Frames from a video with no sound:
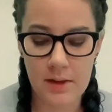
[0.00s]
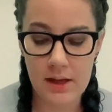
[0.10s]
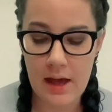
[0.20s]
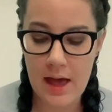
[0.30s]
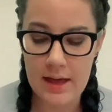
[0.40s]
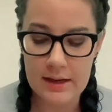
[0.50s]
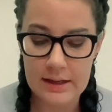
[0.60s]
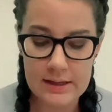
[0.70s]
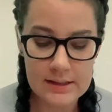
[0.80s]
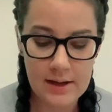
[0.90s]
at
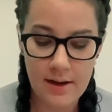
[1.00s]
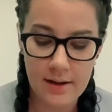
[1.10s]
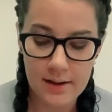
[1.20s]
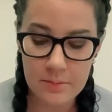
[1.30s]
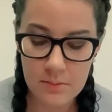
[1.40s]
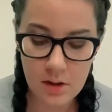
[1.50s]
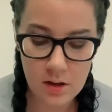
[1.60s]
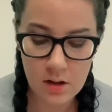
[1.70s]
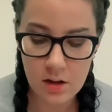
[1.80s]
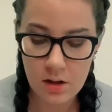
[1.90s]
any time
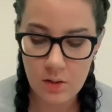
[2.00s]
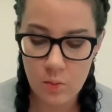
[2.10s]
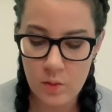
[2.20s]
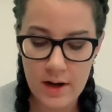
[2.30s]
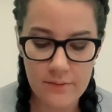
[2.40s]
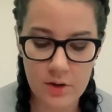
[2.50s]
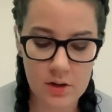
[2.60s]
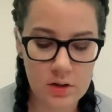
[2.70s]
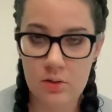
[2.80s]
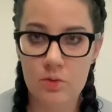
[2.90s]
whenever
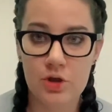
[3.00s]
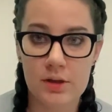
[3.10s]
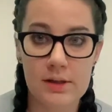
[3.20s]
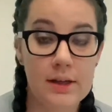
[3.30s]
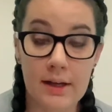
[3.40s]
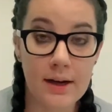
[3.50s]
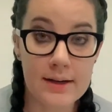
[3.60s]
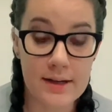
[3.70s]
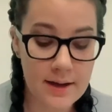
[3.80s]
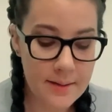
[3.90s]
you just get an
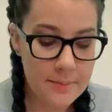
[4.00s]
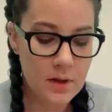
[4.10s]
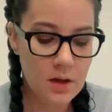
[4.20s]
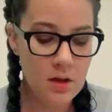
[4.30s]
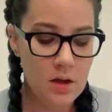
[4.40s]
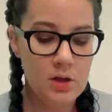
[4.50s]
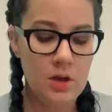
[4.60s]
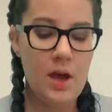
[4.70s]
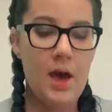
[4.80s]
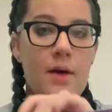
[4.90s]
idea.
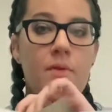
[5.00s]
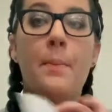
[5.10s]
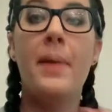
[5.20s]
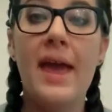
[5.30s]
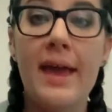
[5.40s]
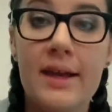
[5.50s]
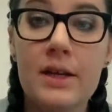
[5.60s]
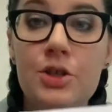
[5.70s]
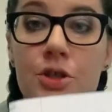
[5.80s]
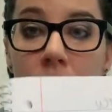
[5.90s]
Have a
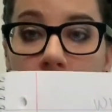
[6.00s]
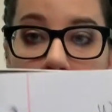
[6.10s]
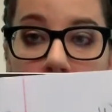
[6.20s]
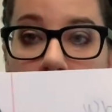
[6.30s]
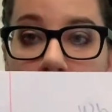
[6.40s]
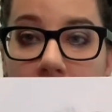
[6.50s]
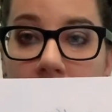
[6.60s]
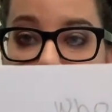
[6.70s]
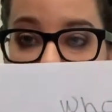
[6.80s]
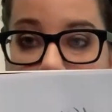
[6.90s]
page
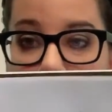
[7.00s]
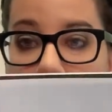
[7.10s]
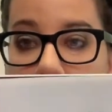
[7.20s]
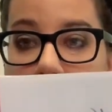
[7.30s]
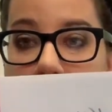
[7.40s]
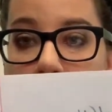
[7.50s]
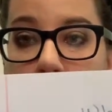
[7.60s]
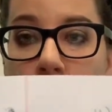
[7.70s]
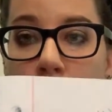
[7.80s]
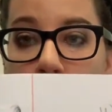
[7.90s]
that just has
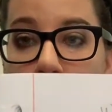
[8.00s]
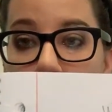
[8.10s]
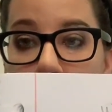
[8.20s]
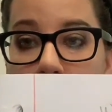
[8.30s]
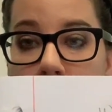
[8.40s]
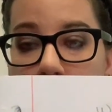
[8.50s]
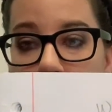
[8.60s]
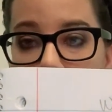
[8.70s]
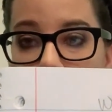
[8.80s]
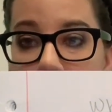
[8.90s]
who
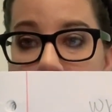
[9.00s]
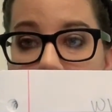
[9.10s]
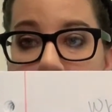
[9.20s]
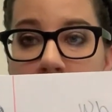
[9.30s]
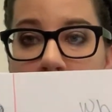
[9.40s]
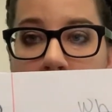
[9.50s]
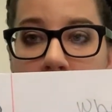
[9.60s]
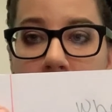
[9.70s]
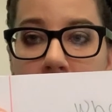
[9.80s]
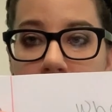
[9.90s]
on it
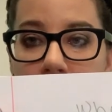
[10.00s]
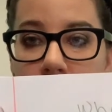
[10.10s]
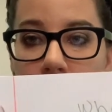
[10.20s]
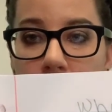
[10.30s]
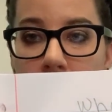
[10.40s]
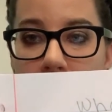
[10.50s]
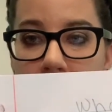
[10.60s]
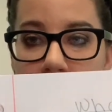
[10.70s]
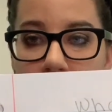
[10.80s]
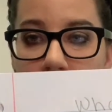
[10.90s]
and start writing
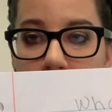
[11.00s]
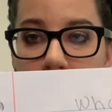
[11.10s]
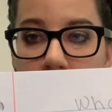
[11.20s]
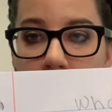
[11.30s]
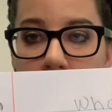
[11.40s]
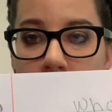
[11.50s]
down